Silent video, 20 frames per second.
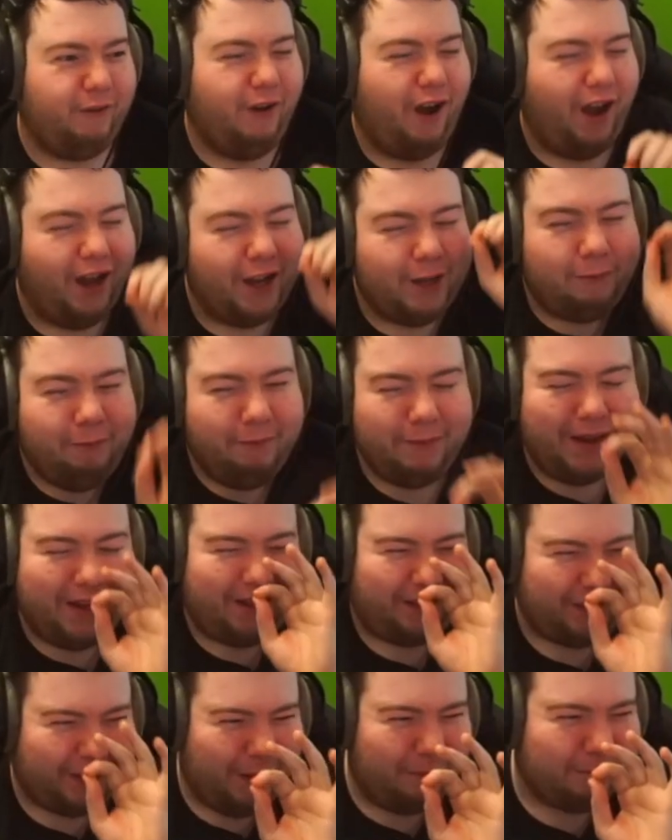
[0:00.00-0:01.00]
I
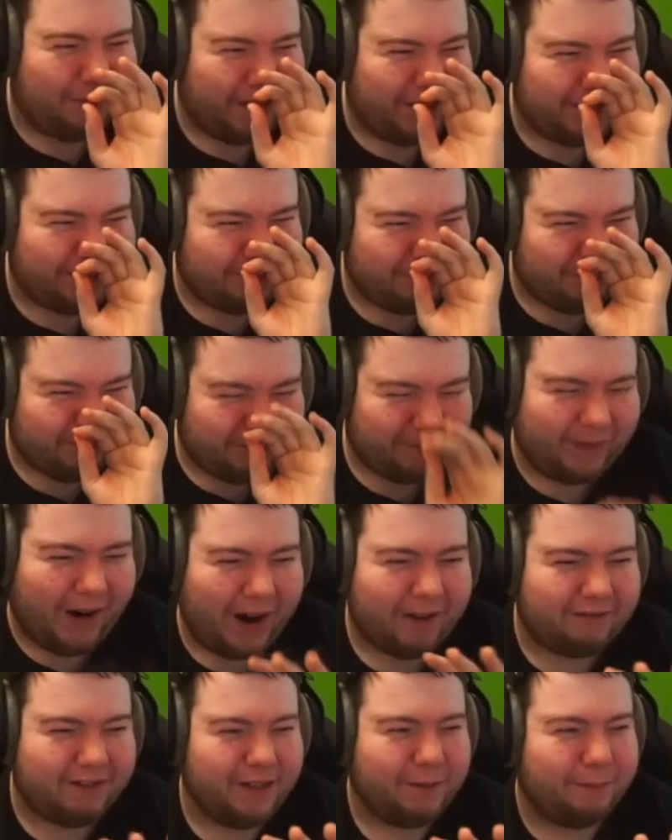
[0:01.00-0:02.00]
missed something
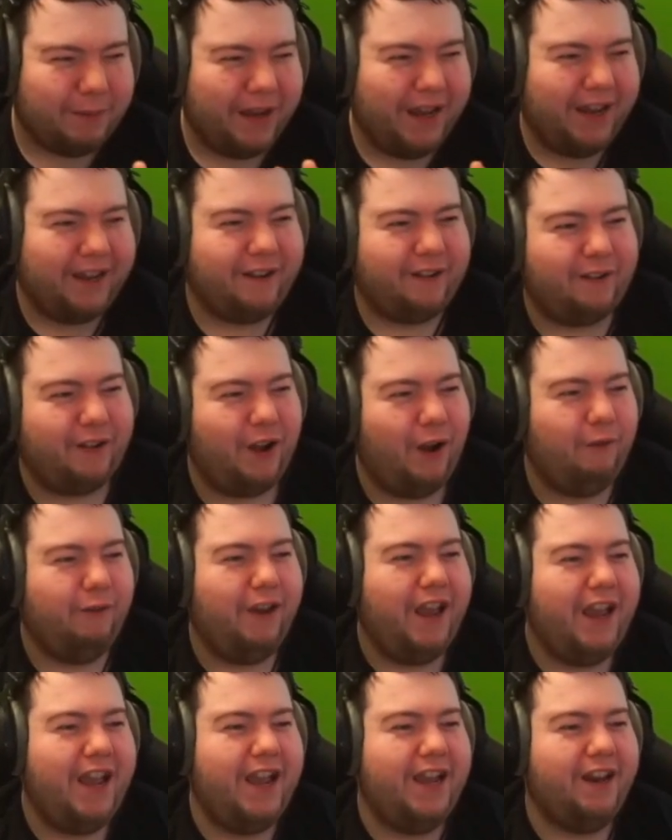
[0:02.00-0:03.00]
very big. So
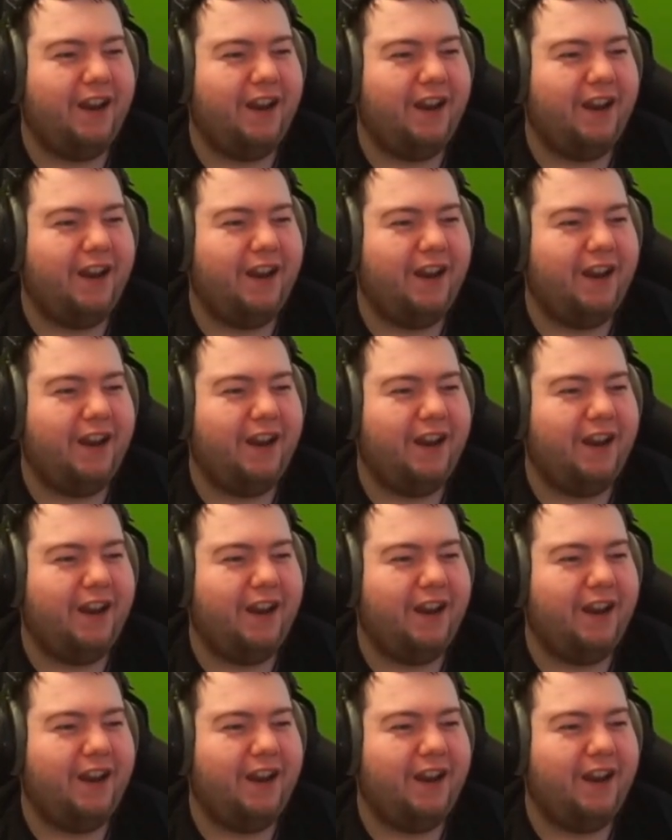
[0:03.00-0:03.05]
in